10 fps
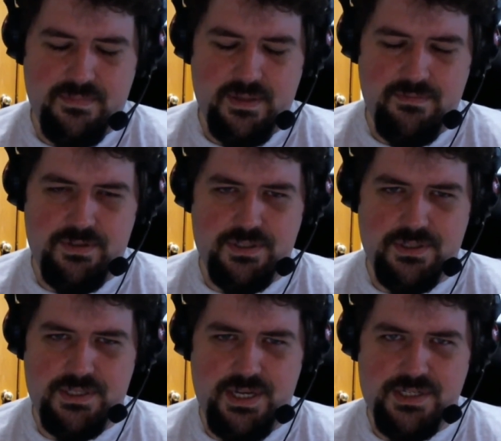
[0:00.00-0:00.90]

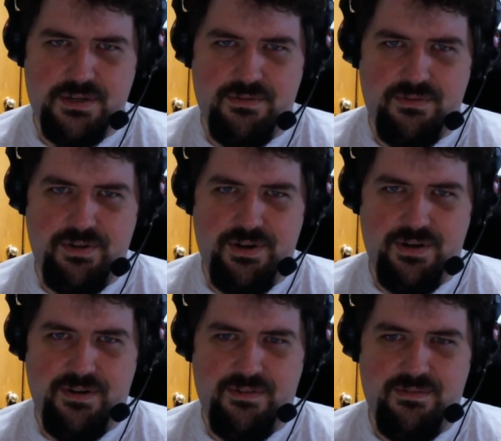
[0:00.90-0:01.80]
virtualization for
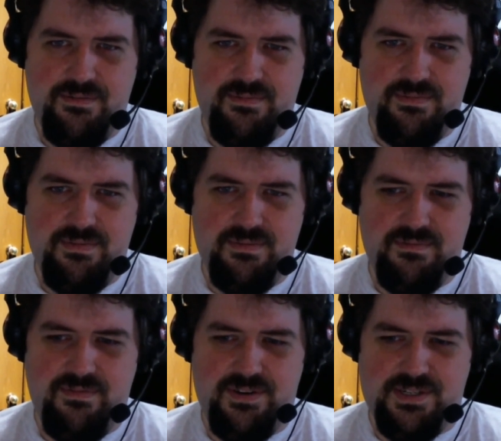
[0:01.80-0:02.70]
your
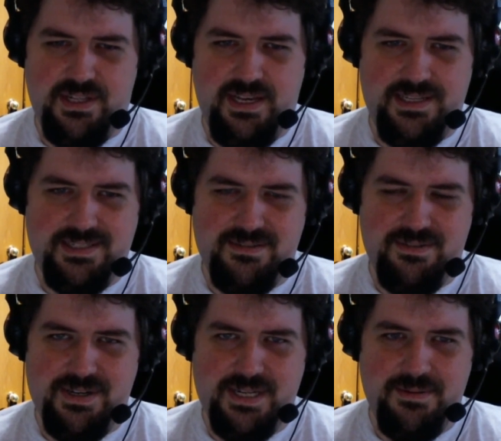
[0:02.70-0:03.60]
virtualized
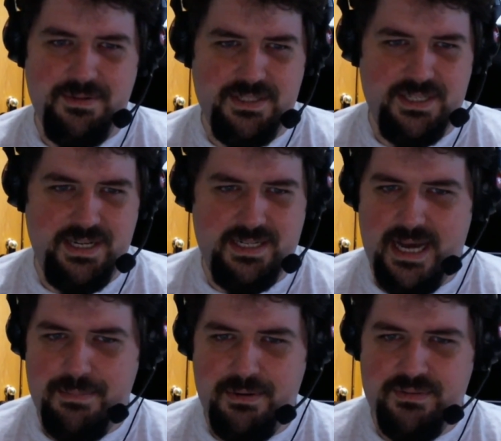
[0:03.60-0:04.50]
runtime to sit on
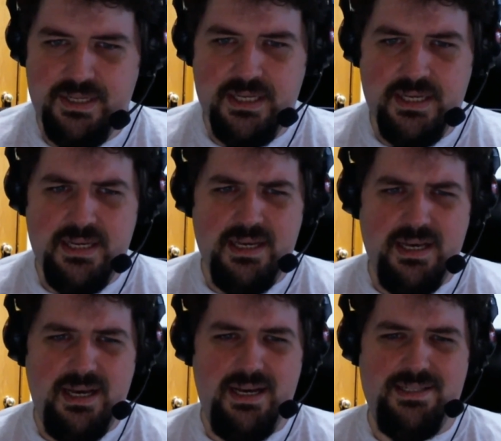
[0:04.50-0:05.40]
top of.
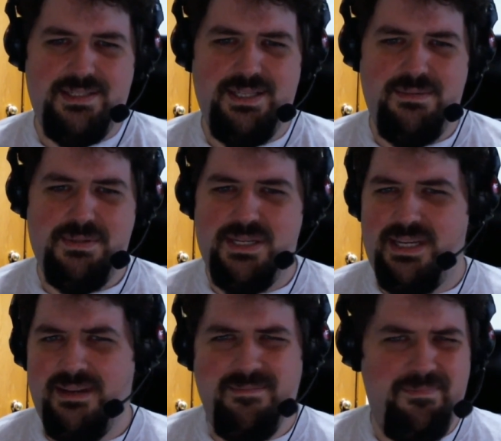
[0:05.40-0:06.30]
It seems
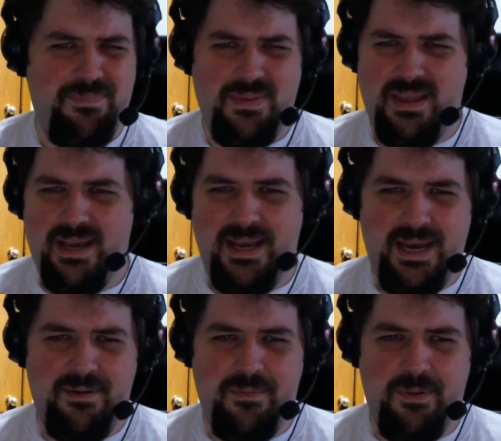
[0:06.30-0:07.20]
neat. I
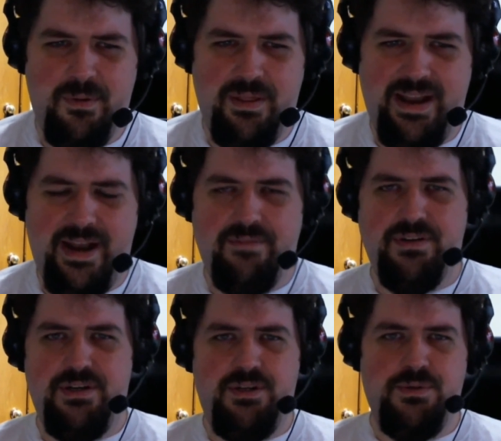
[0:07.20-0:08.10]
don't know that I'd ever
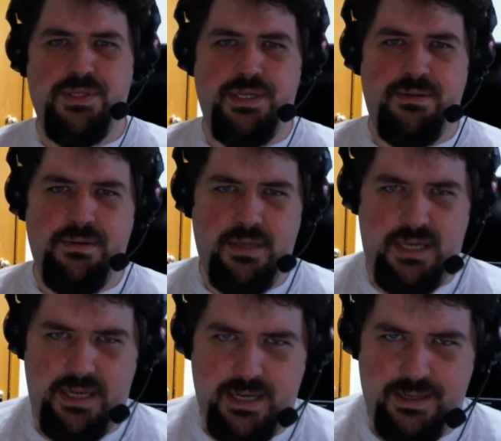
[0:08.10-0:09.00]
use it.
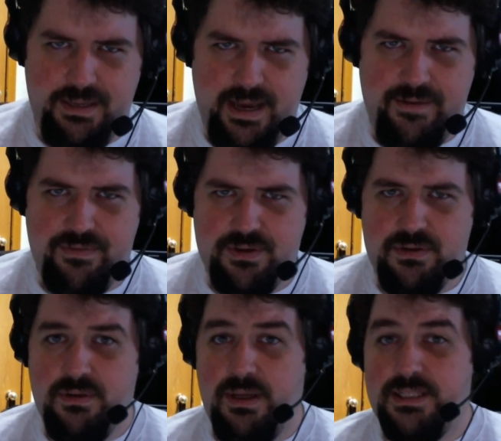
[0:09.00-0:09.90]

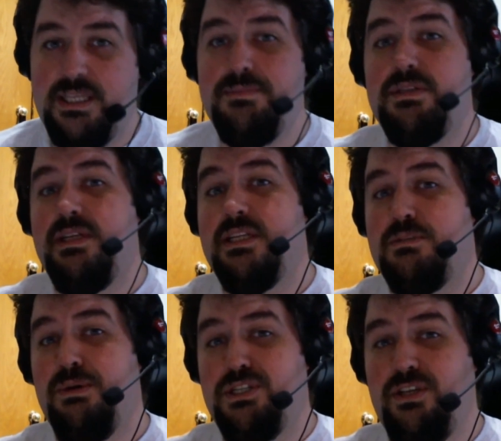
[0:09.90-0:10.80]
It seems neat,
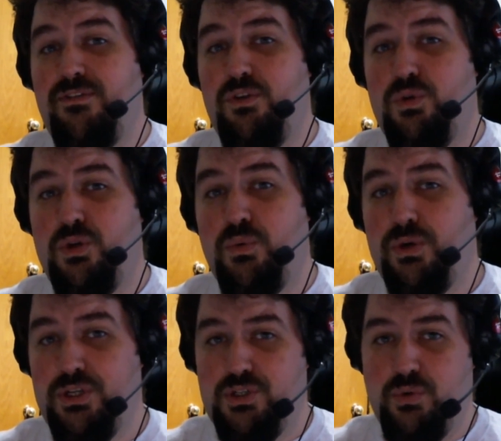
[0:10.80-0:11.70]
especially if you don't
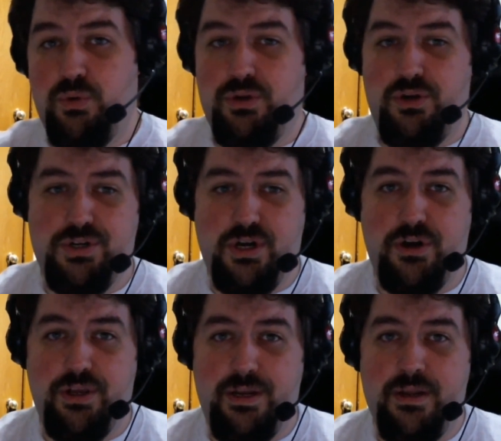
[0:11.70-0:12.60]
control your target.